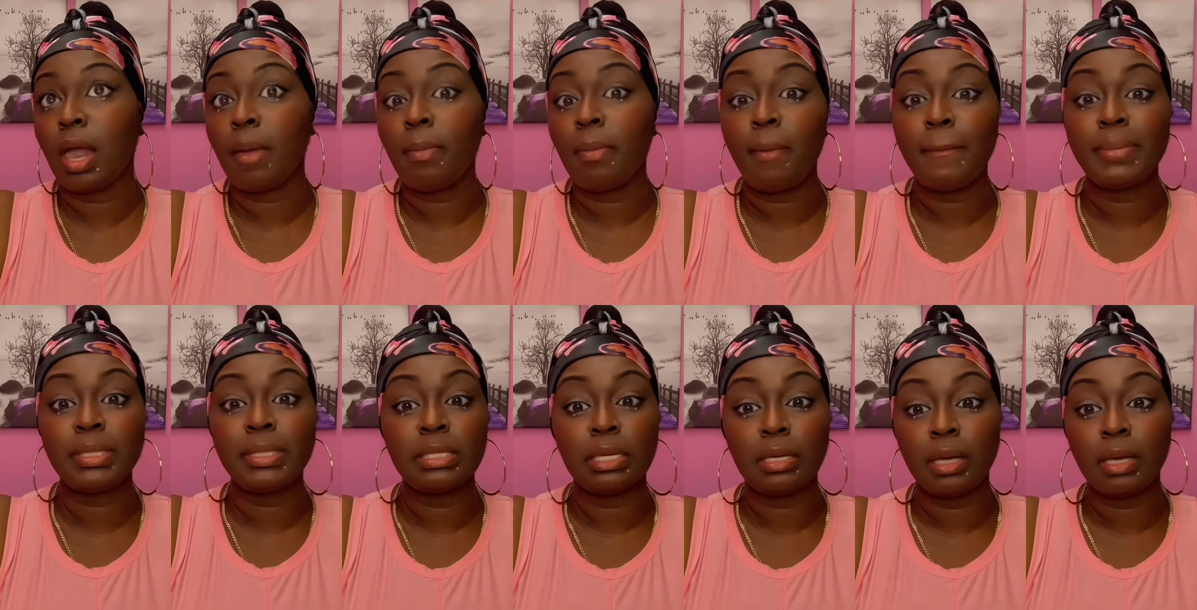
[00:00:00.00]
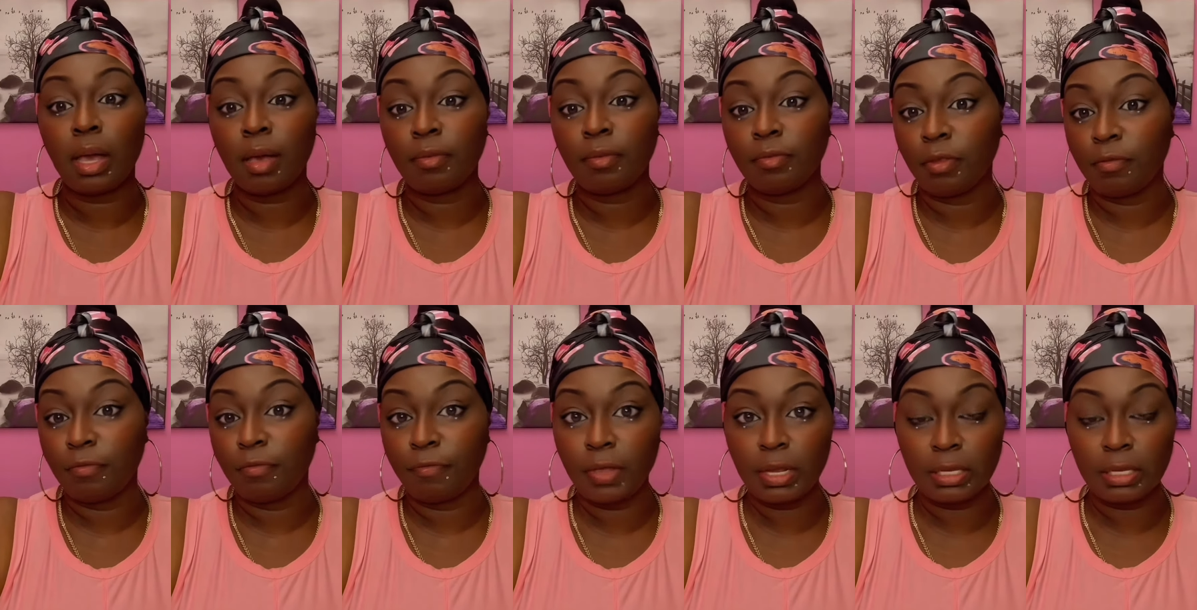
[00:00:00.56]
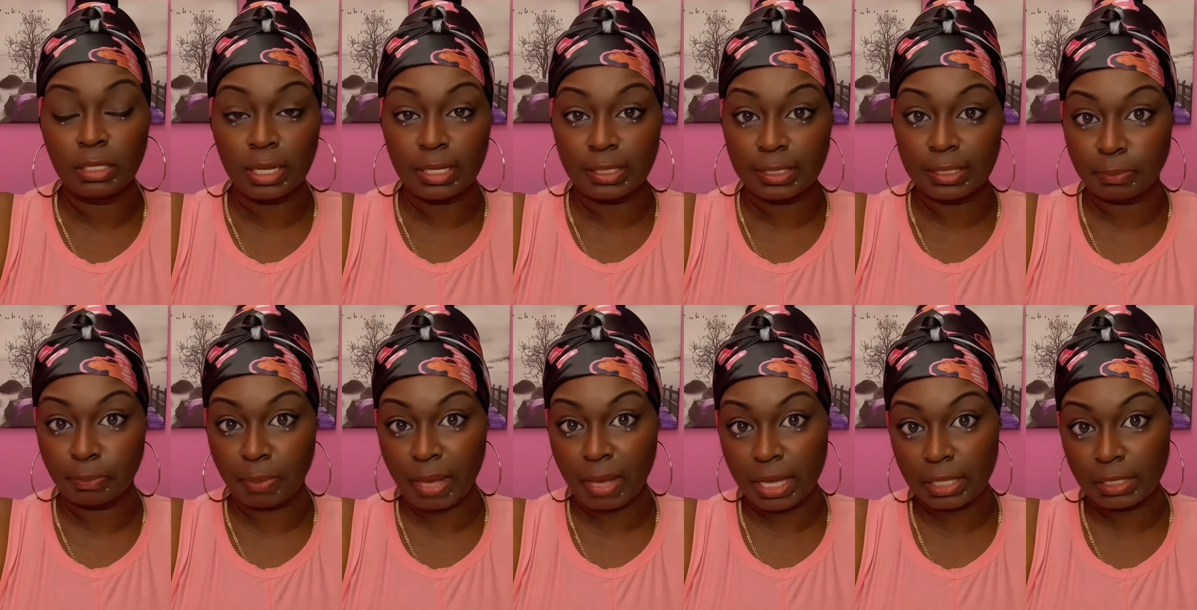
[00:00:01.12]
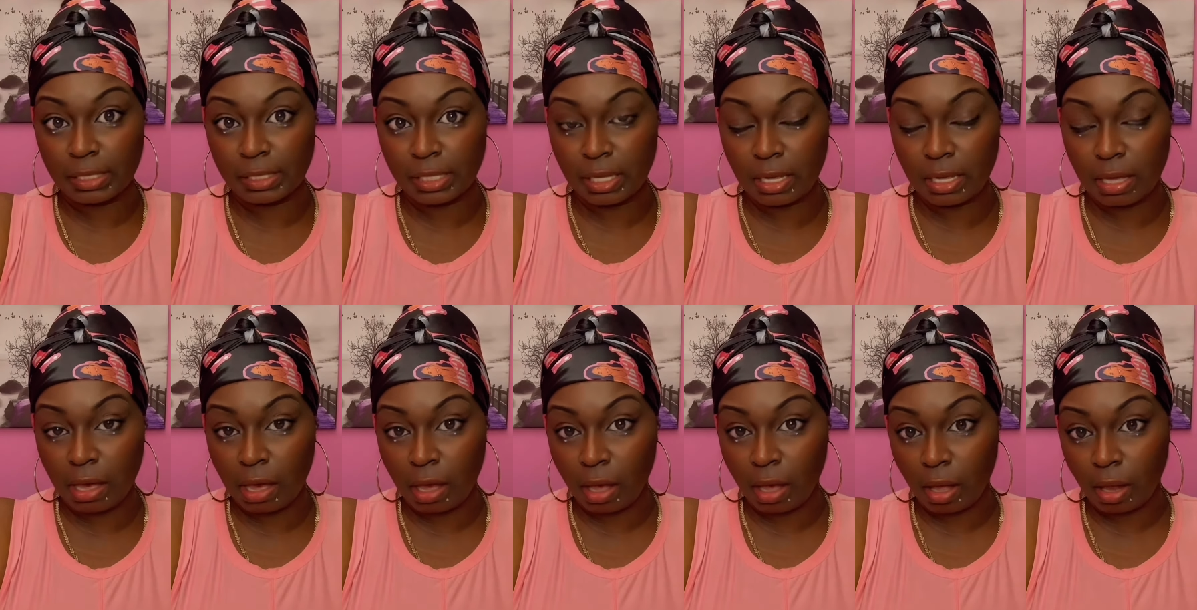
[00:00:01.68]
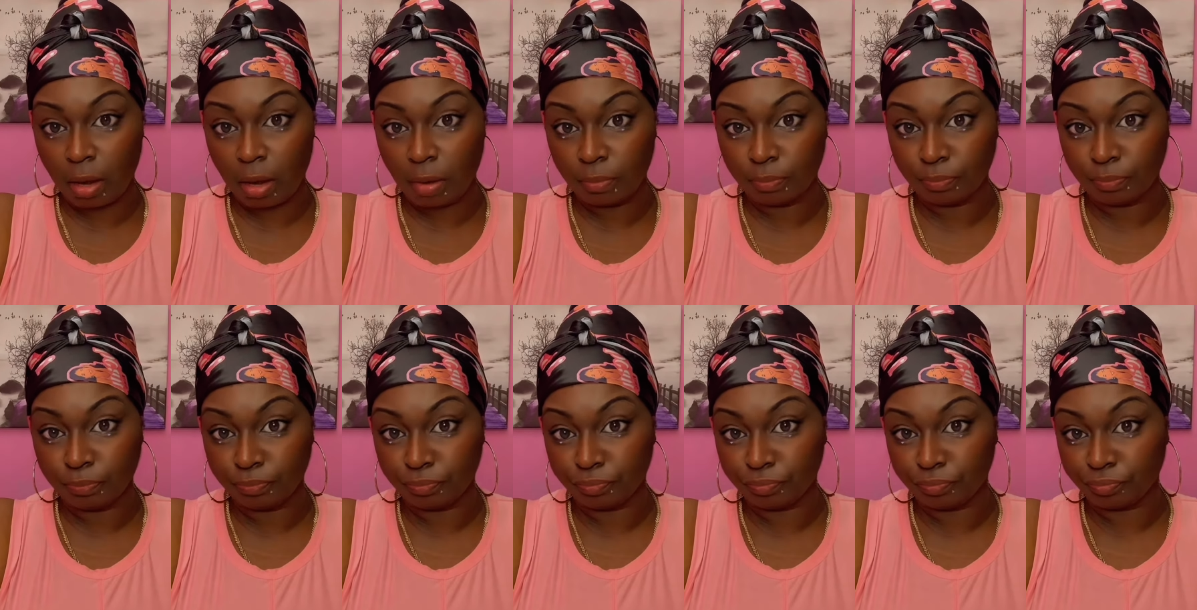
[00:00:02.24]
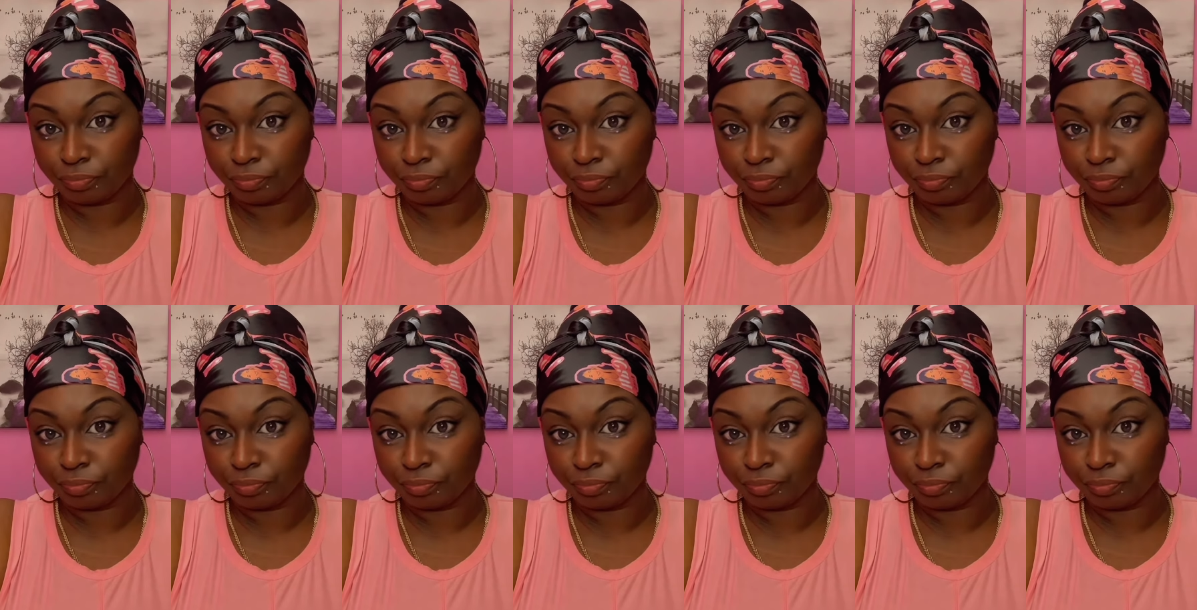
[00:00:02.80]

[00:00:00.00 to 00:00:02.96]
Can you make me take off the filter, Spicy girl?